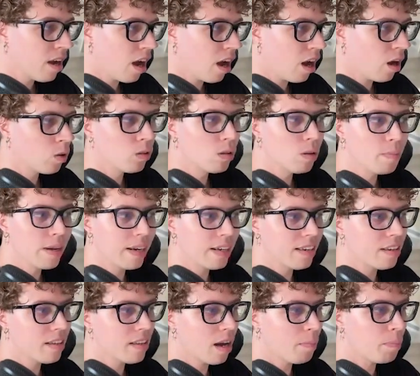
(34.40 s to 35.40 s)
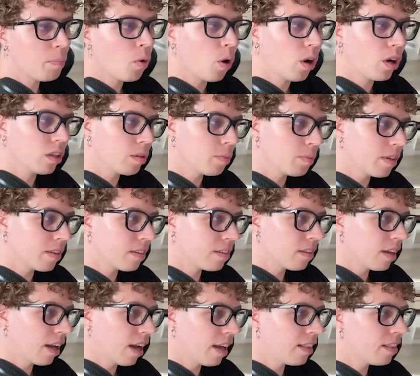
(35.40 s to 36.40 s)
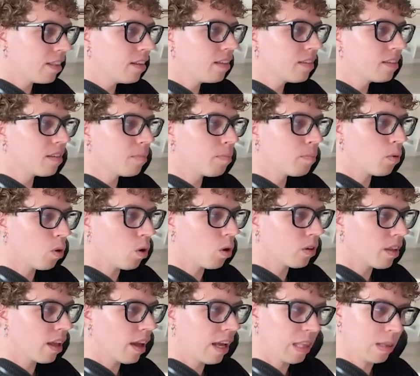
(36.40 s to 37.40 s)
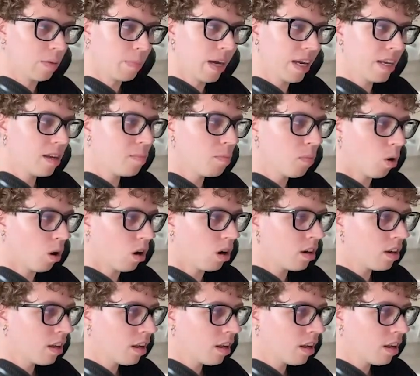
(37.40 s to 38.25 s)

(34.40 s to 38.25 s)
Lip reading: automating appointments, handling support, and many more.